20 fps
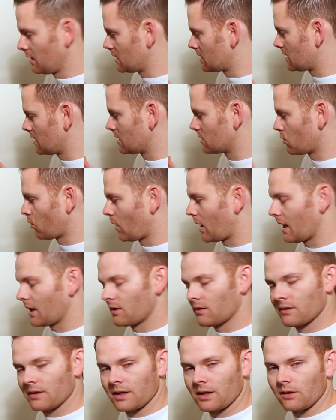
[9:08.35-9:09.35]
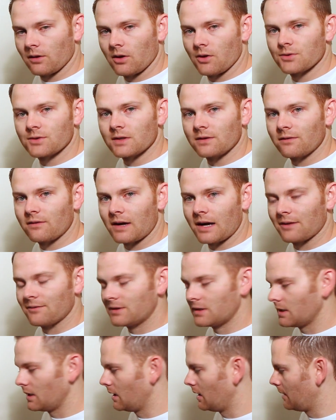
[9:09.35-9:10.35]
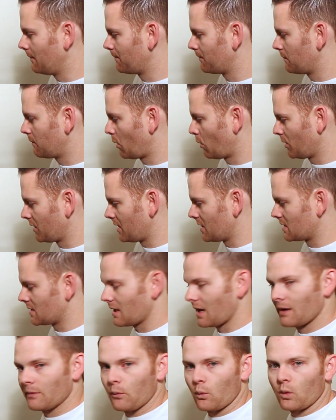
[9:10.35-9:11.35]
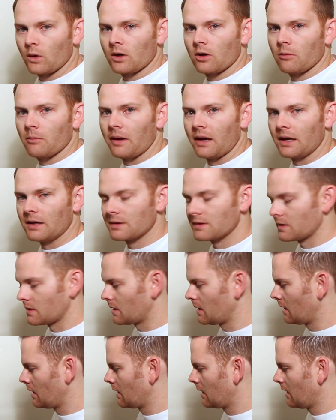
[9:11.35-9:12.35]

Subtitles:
this is wider than a low C5T, but with the same wheelbase,